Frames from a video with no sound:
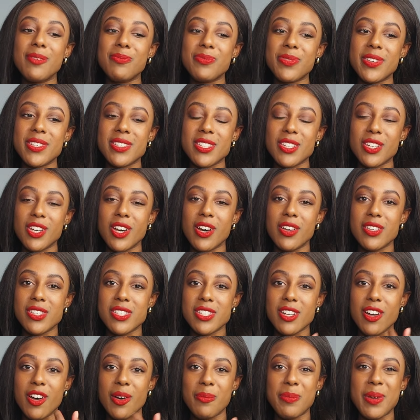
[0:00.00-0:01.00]
It's to
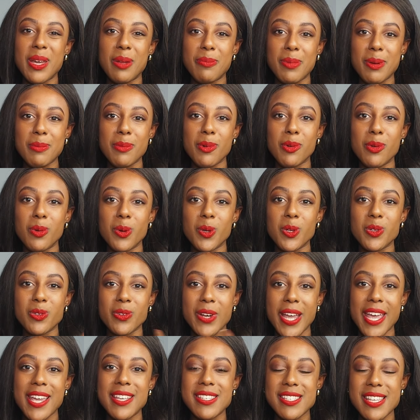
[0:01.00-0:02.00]
start being a bit more
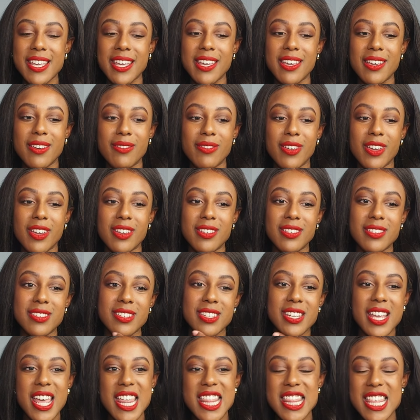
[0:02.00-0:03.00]
creative
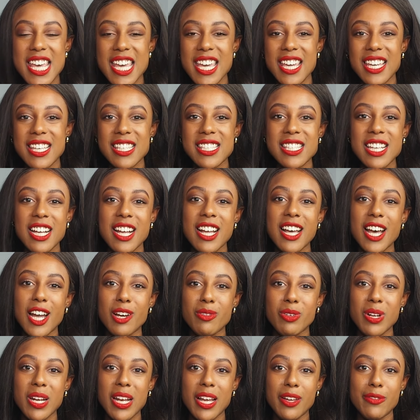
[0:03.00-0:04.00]
and things. I
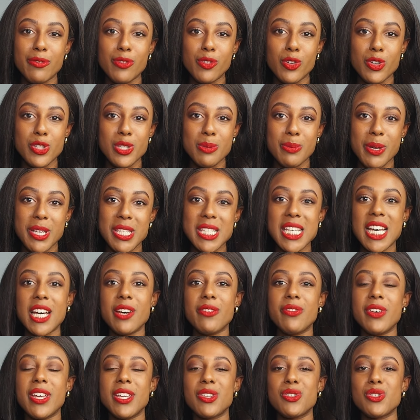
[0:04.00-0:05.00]
really like forcing
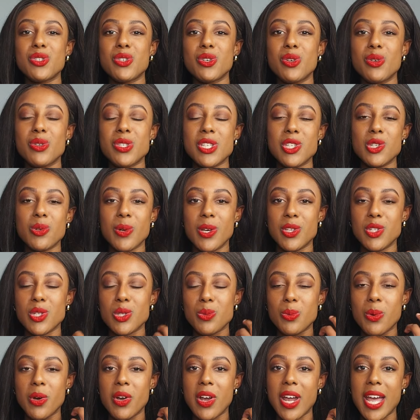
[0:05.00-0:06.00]
myself into
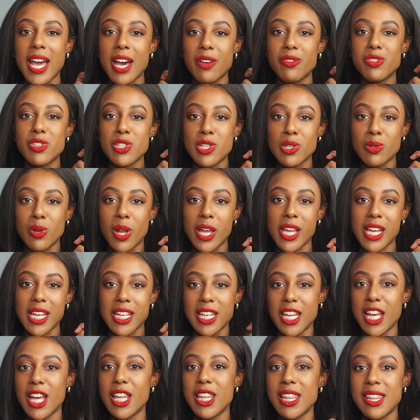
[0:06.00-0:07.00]
situations where I have to like
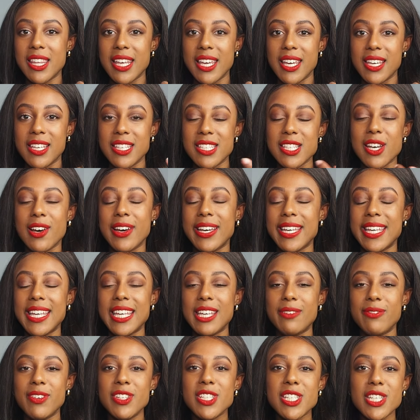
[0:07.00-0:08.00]
learn things,
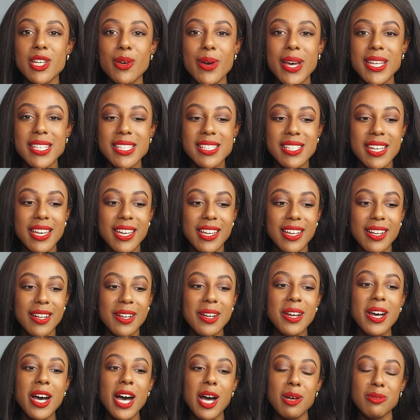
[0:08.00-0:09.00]
i.e. video editing.
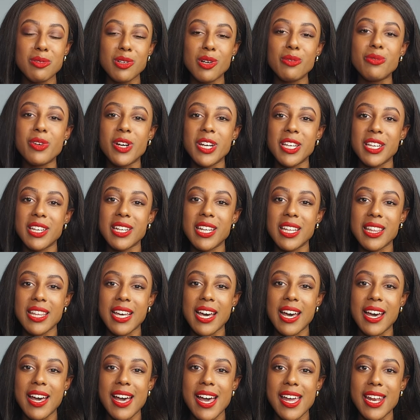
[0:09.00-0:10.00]
I'm not very good at
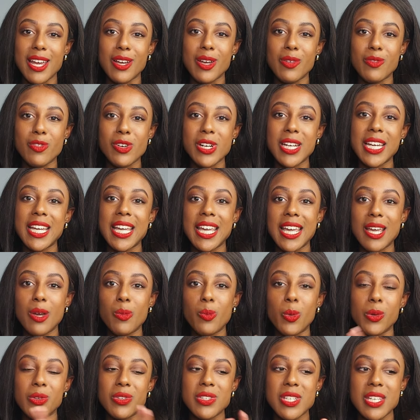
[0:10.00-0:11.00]
that, and I really
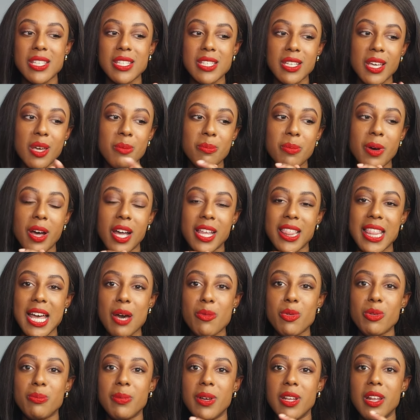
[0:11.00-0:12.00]
wanted to combine
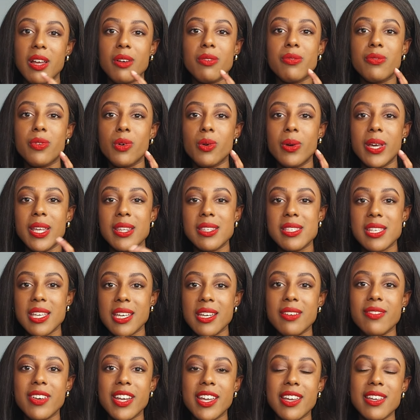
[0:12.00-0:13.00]
that with my love for
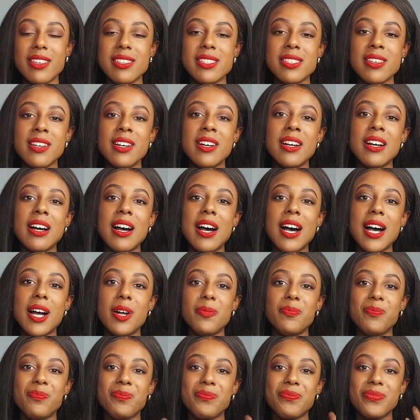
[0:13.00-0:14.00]
interiors
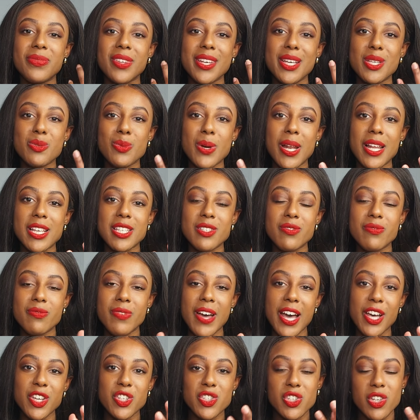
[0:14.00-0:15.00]
as well as
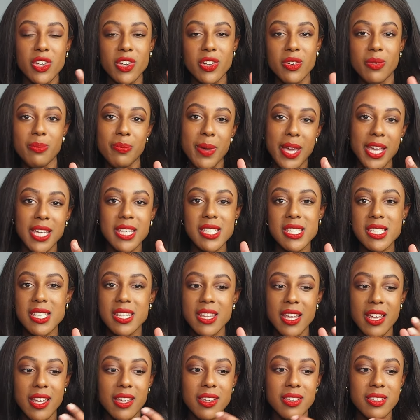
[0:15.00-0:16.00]
fashion based
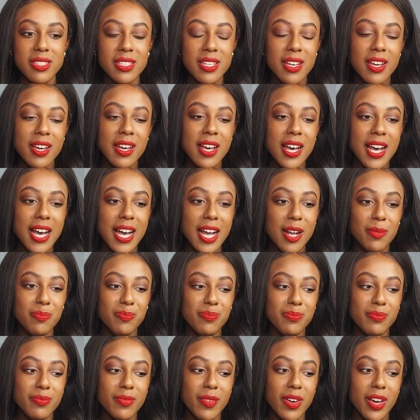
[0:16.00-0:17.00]
things.
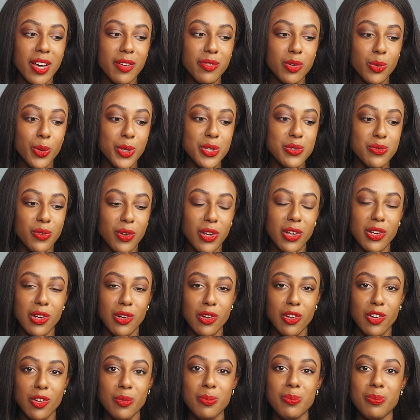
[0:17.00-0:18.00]
I've always followed a
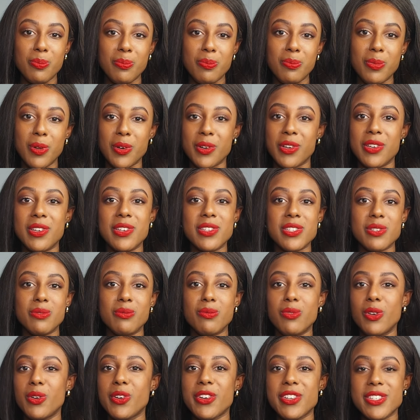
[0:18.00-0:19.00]
lot of bloggers and
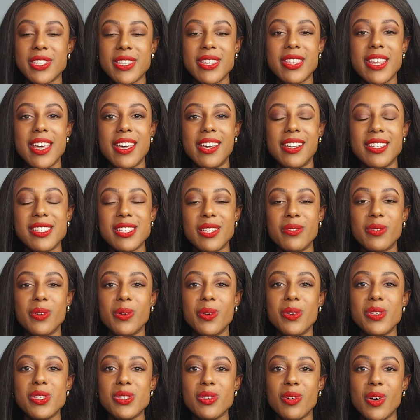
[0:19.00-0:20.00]
vloggers and things. I've
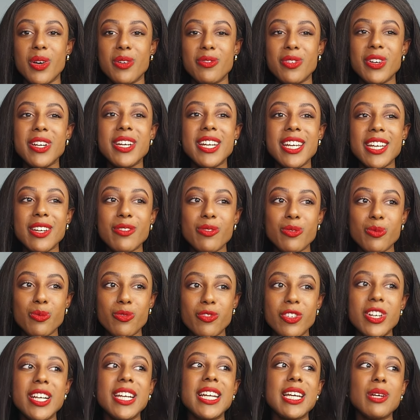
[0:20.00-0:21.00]
always thought I really,
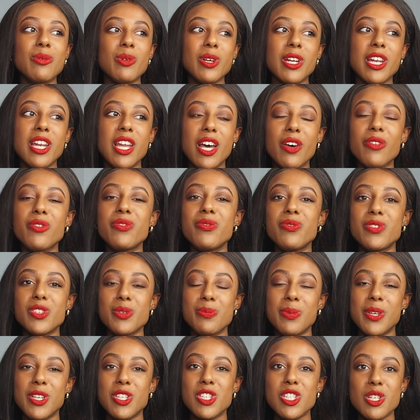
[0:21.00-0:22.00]
really would love to
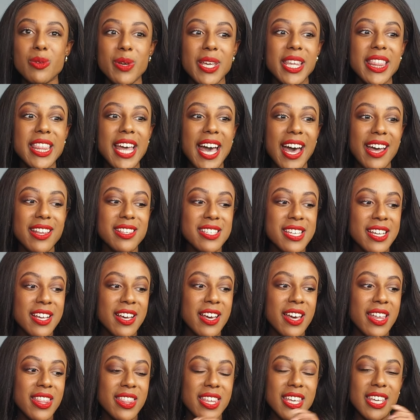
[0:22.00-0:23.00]
be doing that,
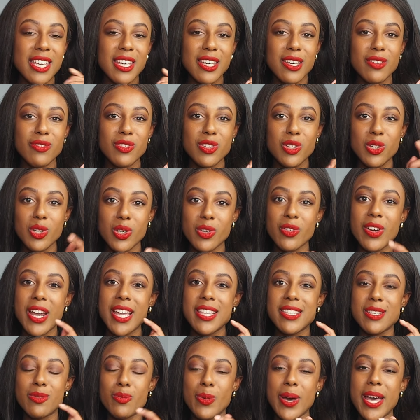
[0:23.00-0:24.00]
thinking of new
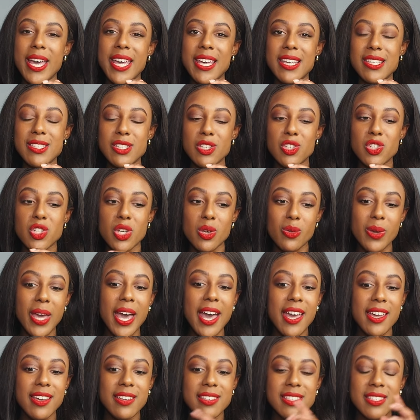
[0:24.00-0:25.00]
creative ways to
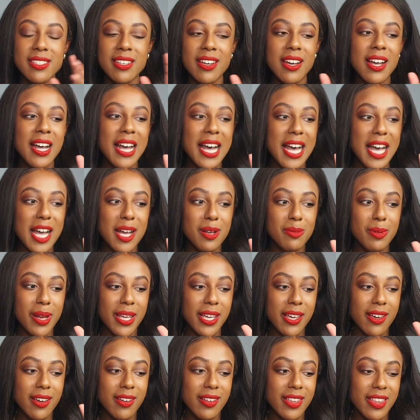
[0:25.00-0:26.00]
showcase
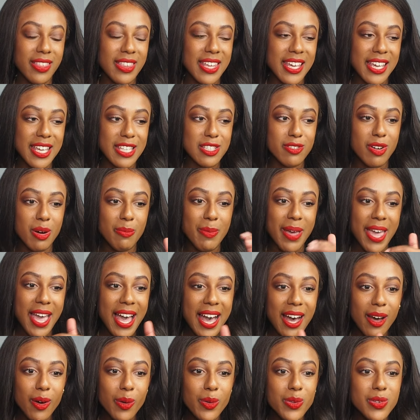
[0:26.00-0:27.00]
like things around my
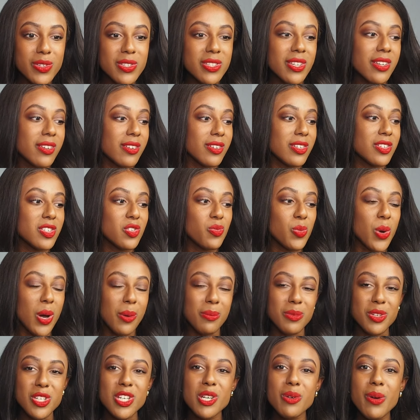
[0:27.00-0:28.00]
house and what
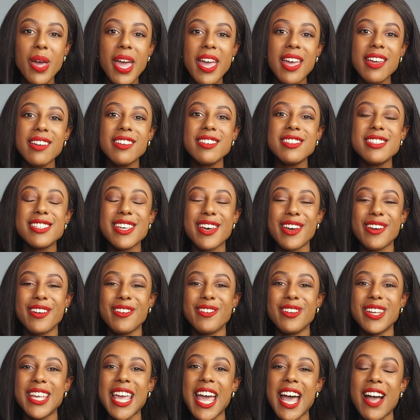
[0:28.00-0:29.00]
I'm doing.
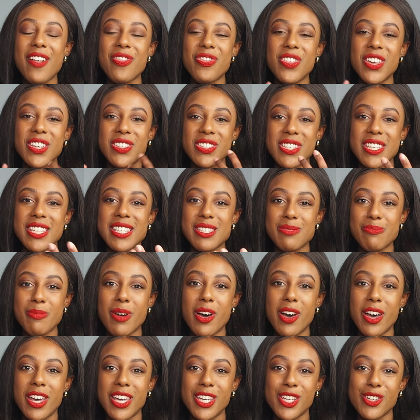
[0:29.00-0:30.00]
So yeah, this is
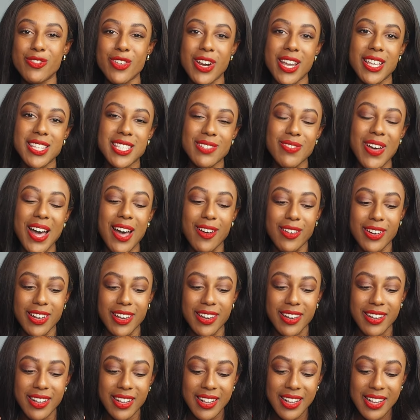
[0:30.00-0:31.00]
my creative
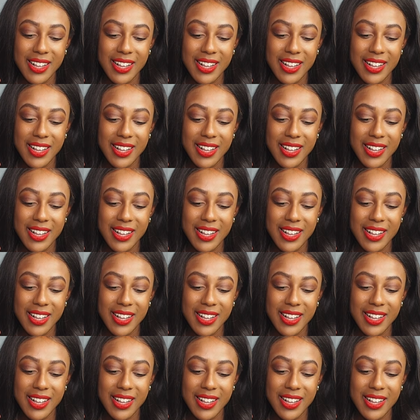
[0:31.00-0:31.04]
outlet.